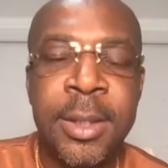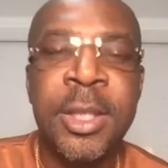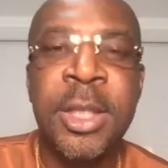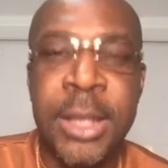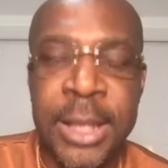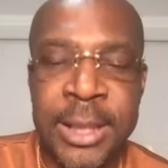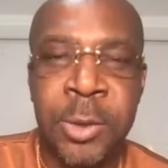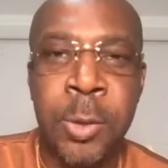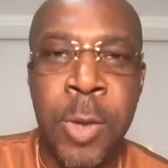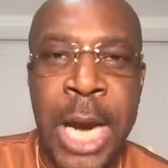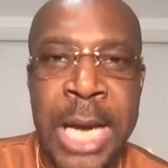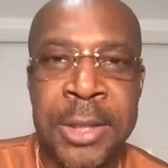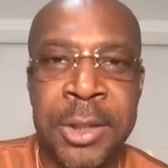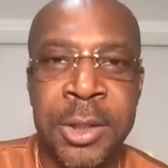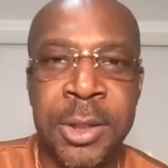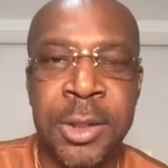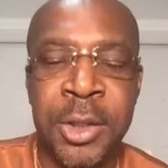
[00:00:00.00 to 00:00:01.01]
Just
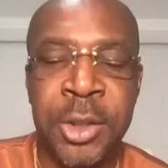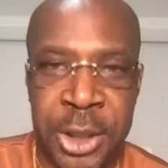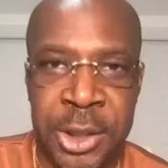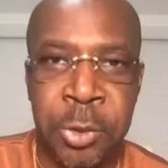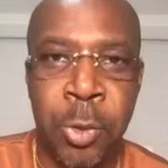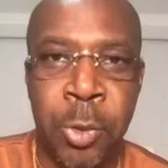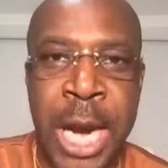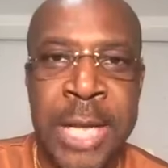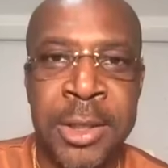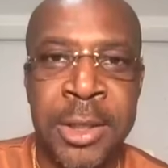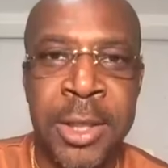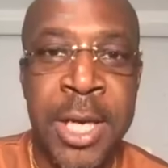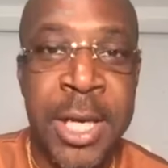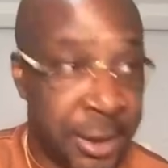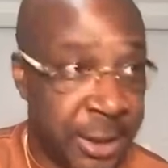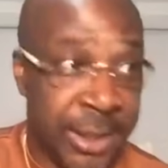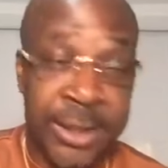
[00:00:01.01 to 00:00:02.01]
watch. Just watch.
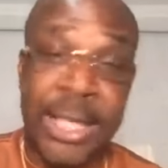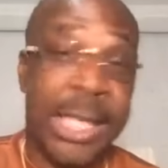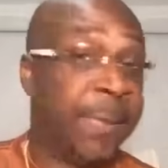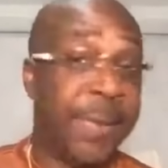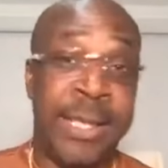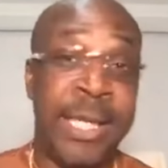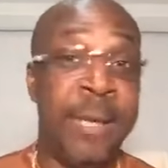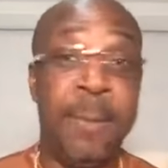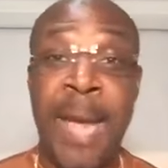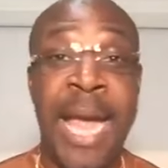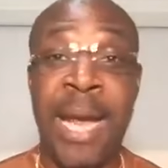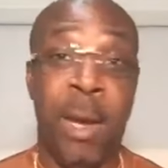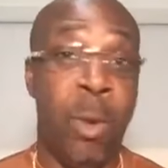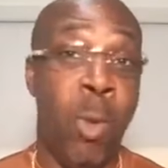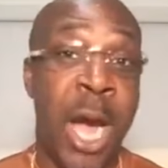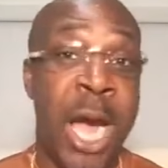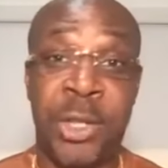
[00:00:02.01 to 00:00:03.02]
Just keep sitting
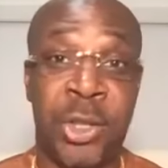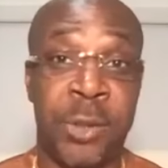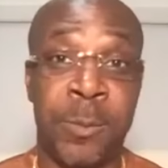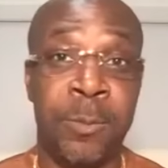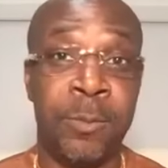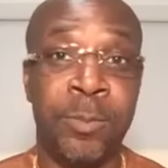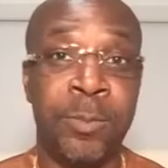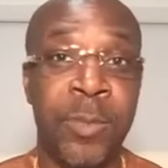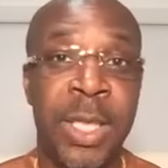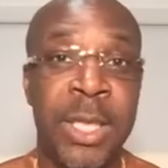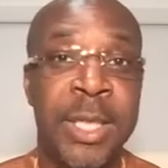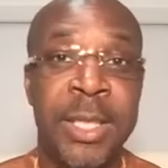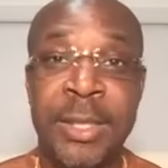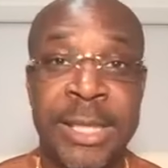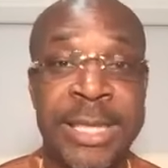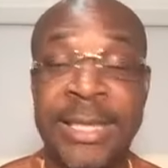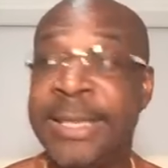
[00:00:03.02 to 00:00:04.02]
back and watching.
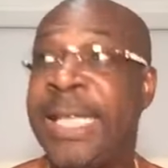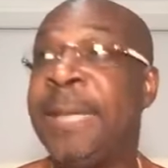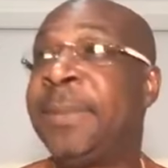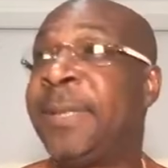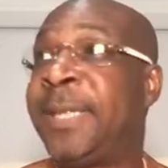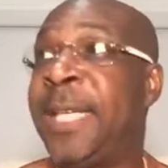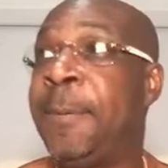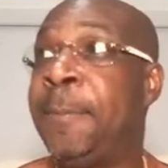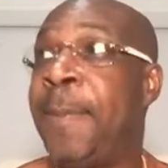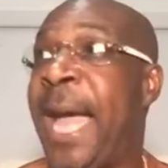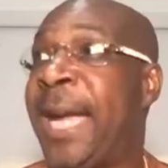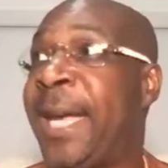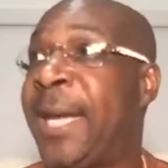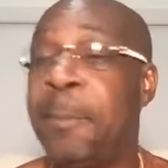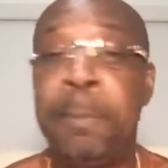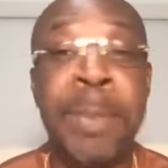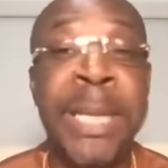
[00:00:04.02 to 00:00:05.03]
Just keep sitting
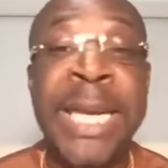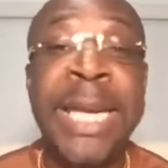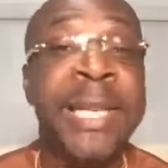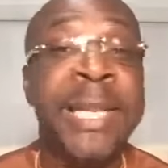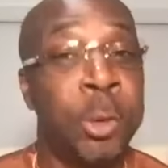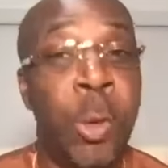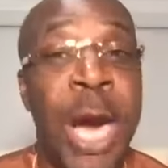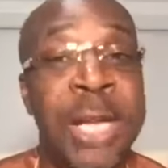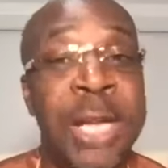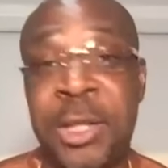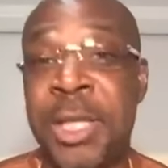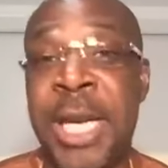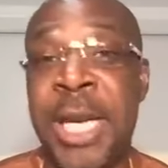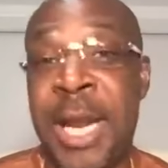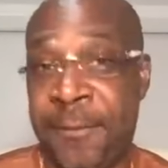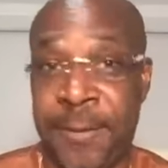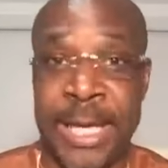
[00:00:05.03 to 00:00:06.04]
back and binge
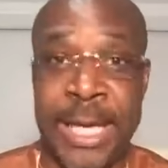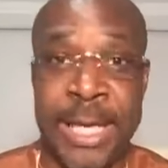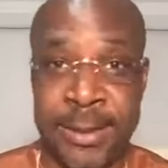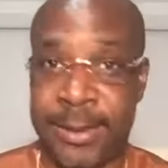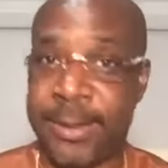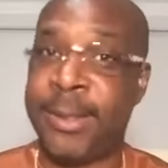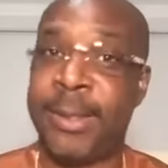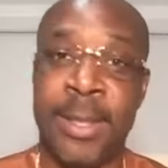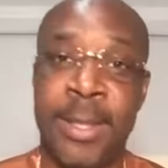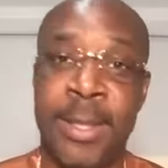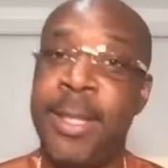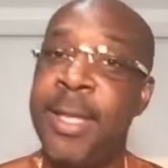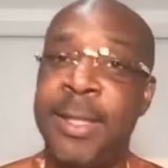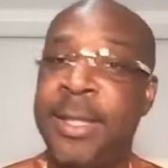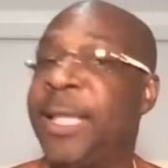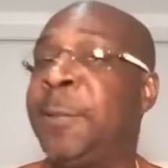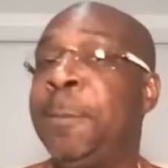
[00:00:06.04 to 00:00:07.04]
watching Netflix.
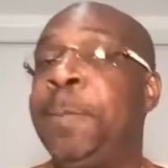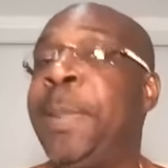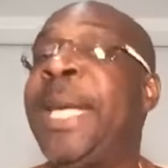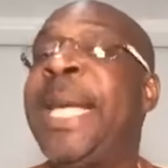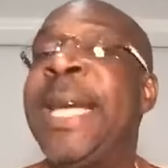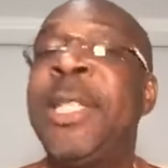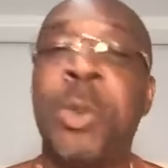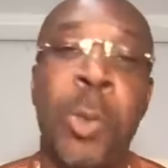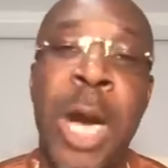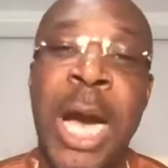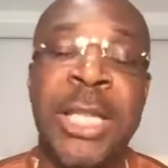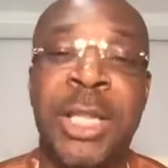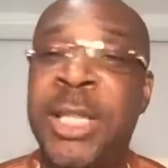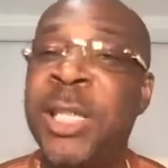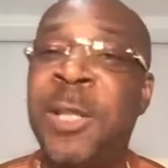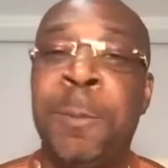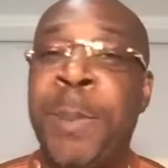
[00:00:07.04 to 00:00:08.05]
Just binge
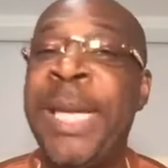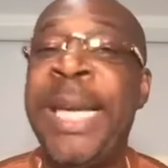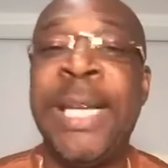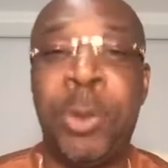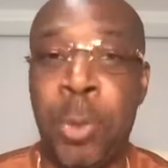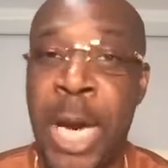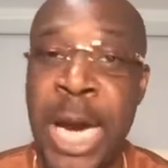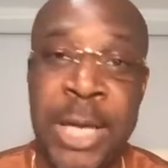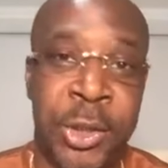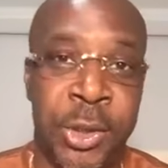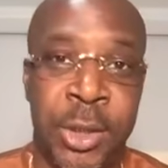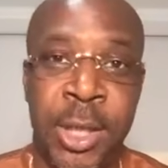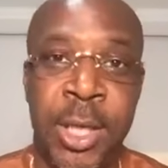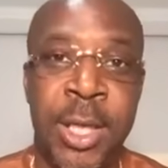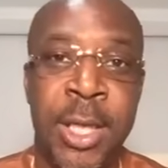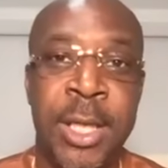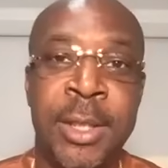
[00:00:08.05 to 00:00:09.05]
watch. Just binge watch.
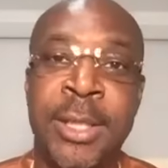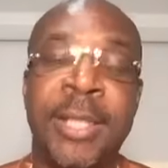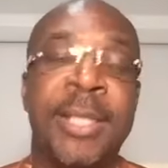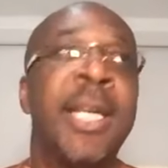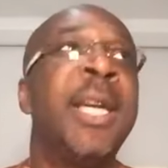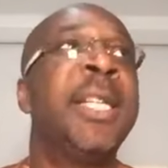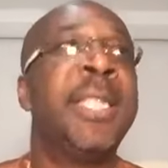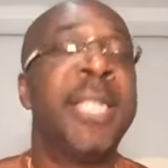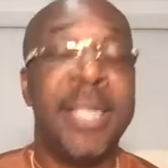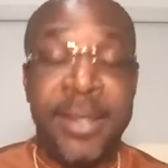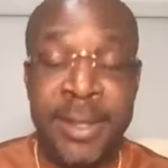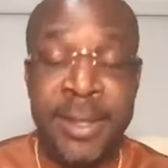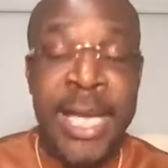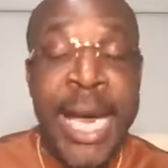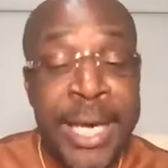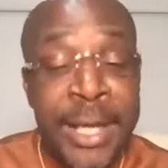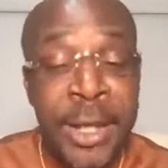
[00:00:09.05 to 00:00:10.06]

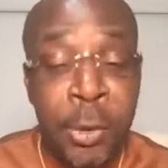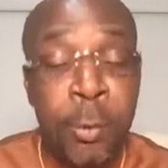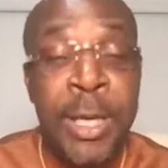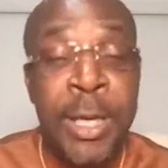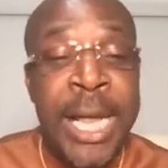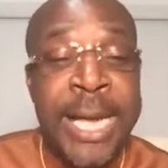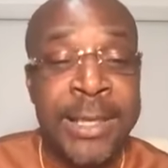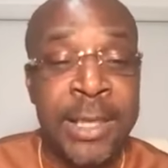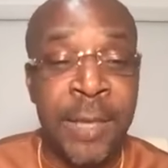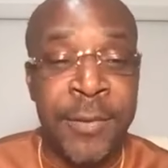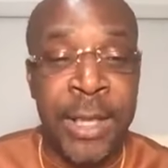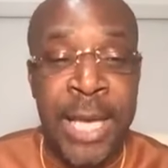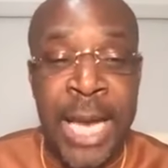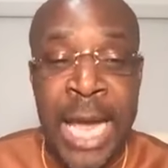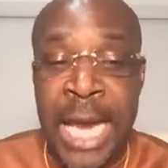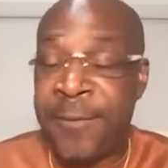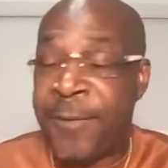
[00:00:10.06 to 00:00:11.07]
Just take 3 days of
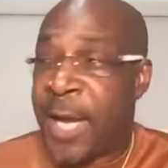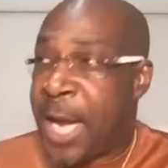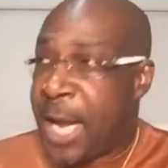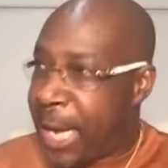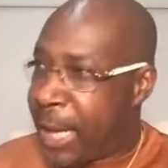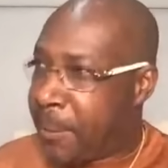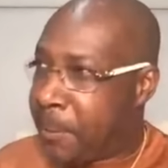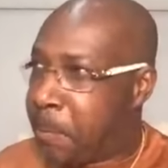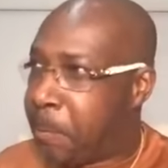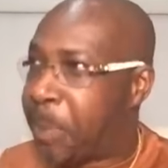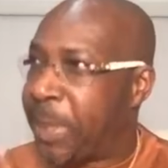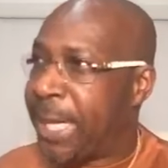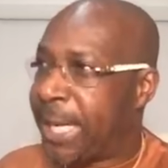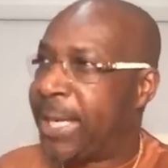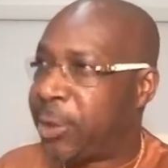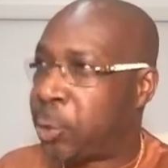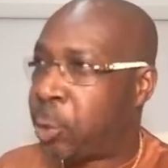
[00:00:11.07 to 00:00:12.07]
your life and
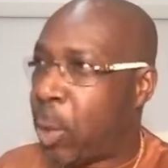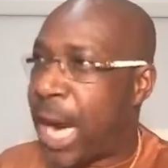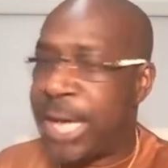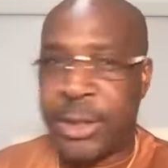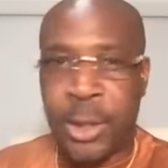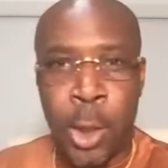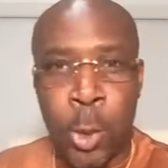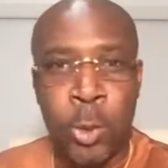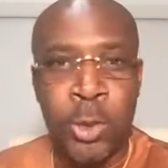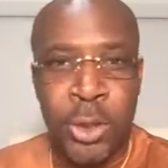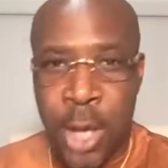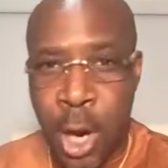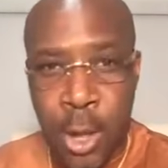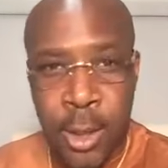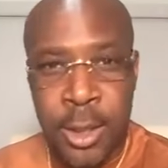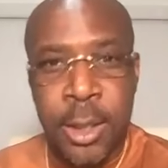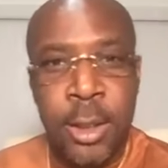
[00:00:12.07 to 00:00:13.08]
binge watch
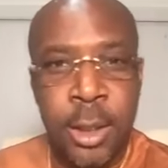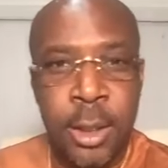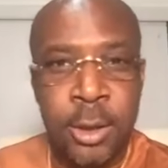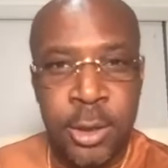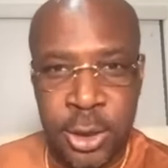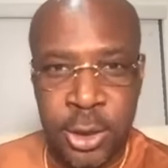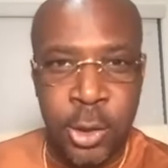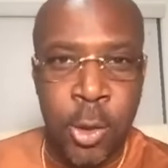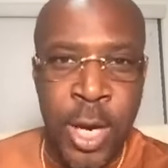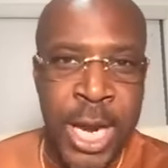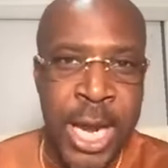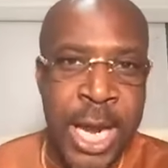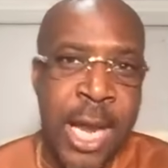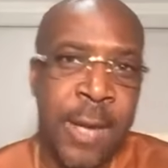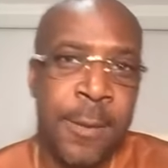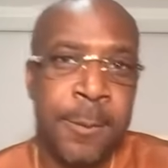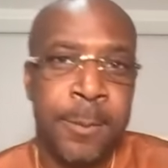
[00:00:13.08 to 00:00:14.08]
Ozark. Just go
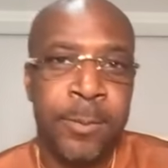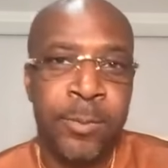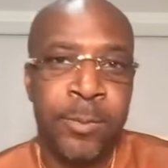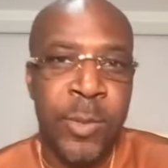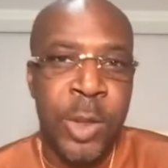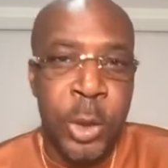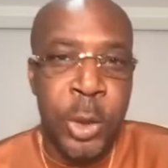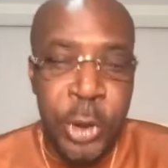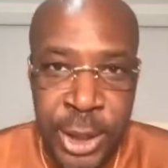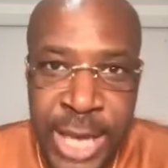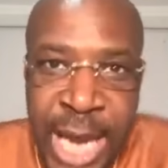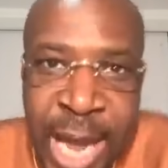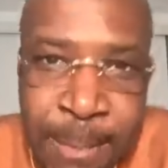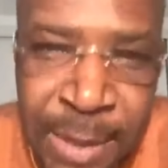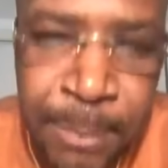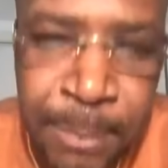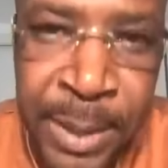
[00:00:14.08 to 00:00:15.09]
ahead. You should
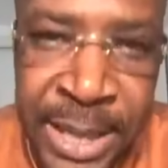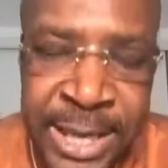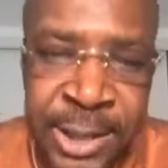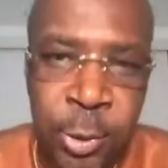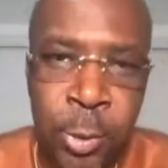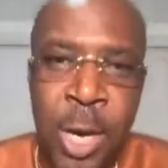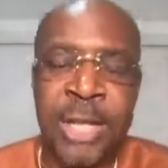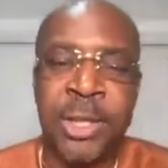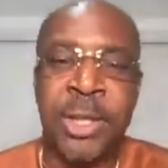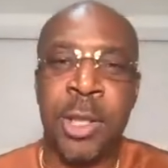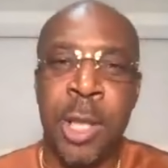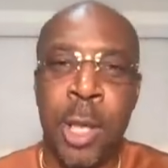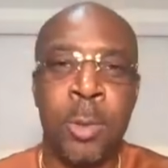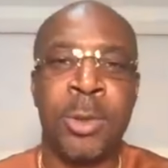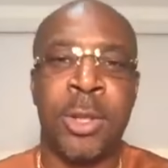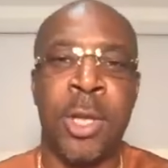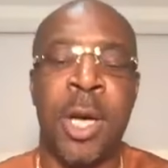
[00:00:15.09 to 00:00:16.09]
not be binge watching
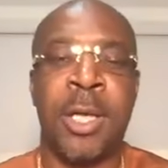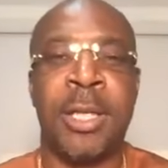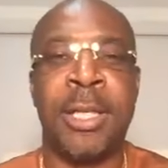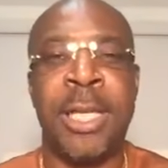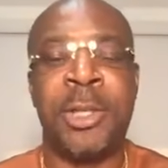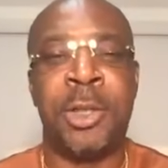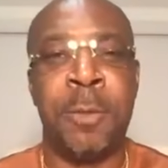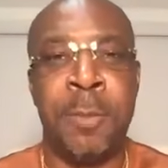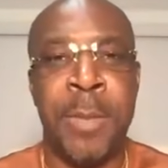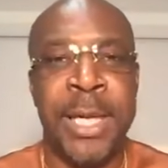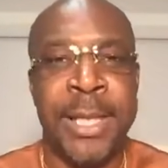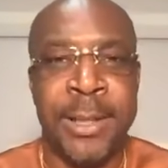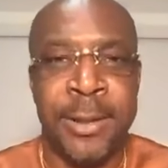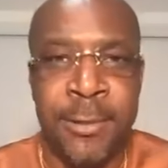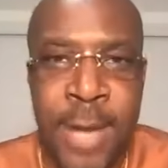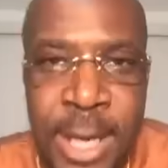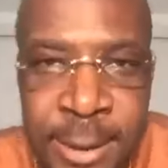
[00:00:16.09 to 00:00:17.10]
Ozark unless your
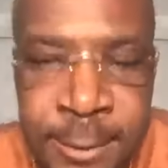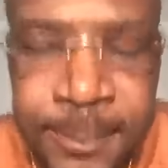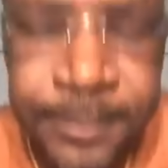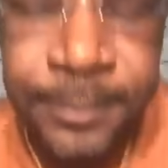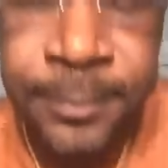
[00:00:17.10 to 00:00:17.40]
money is right.